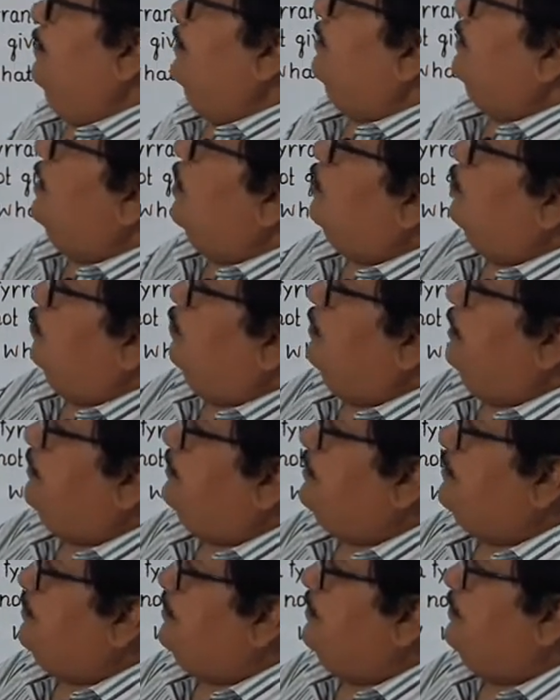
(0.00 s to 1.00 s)
Now let
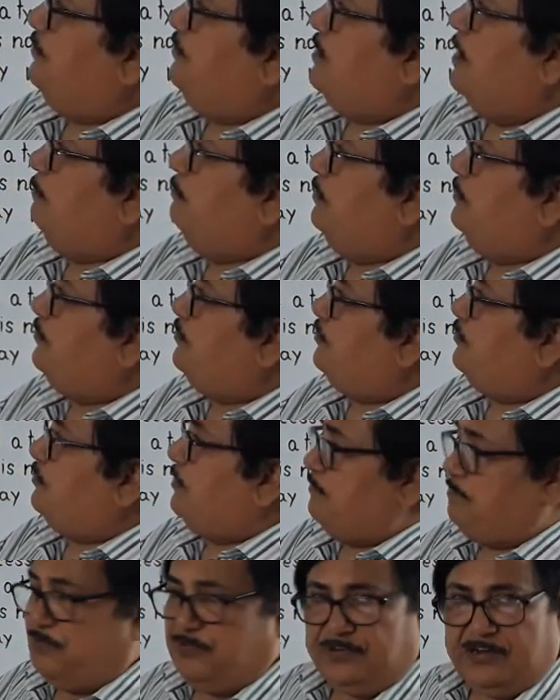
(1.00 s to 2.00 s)
us examine.
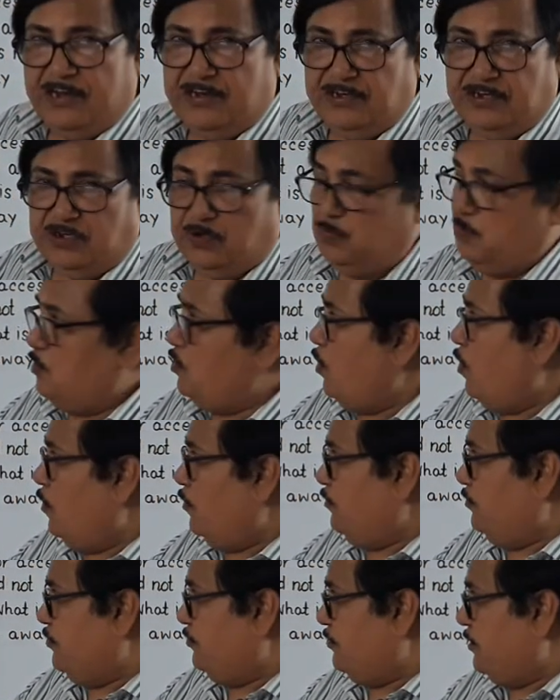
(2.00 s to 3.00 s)
Substantive
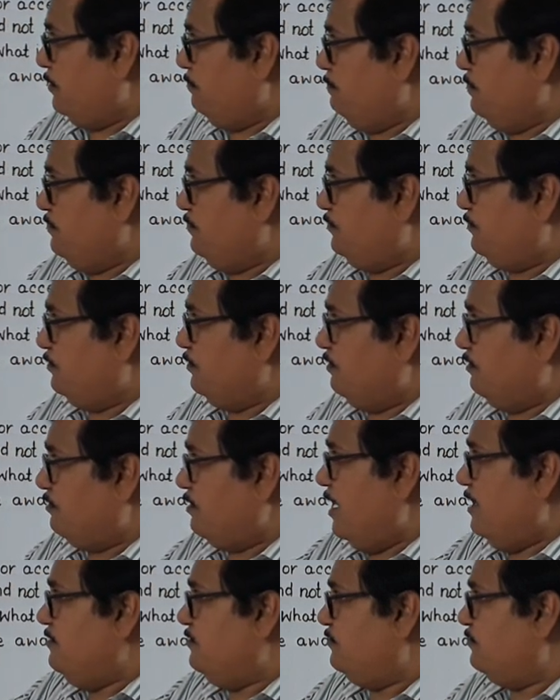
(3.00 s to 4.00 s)
law determines
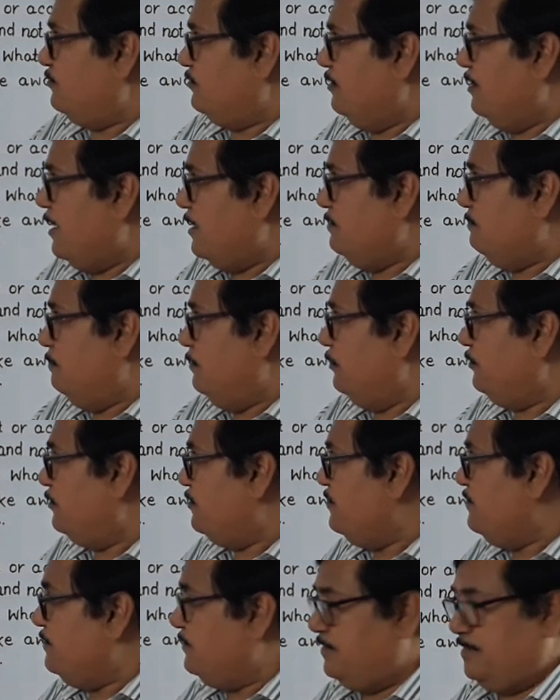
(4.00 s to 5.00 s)
rights,
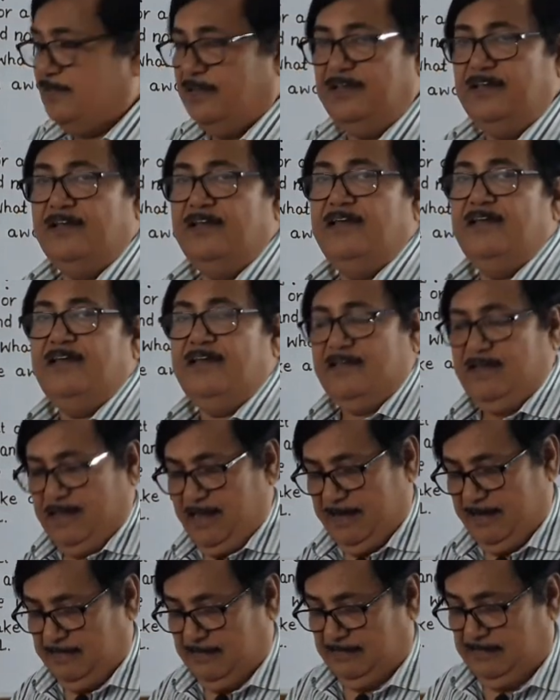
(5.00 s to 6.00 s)
liabilities,
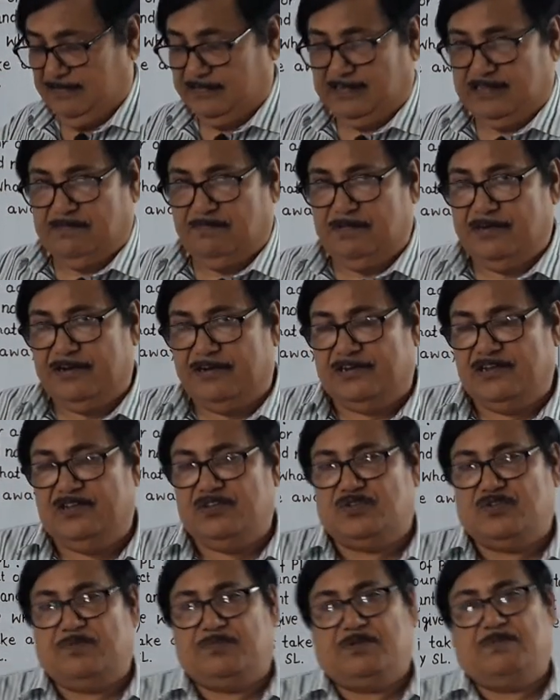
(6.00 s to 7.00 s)
and
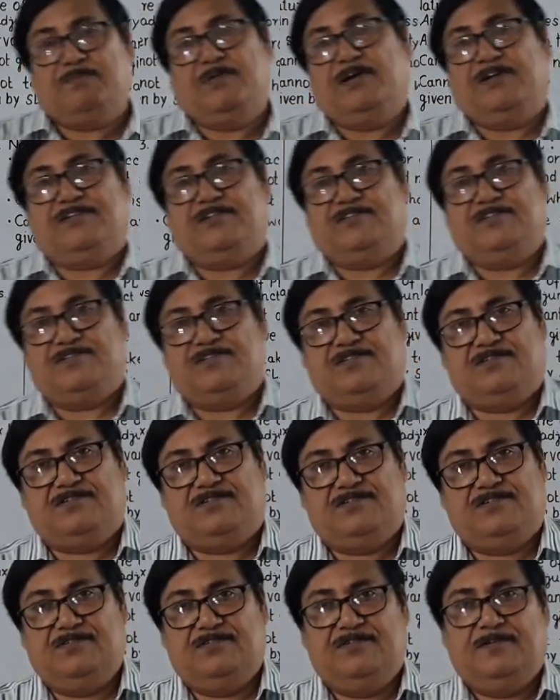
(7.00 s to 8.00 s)
disabilities of the
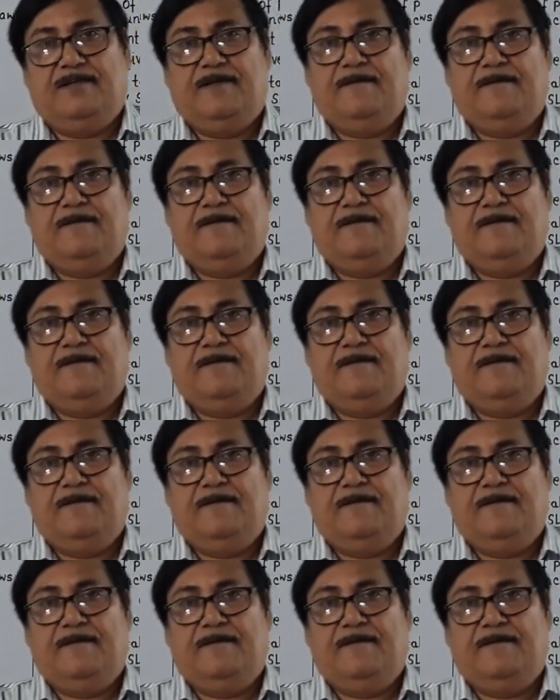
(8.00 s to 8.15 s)
parties.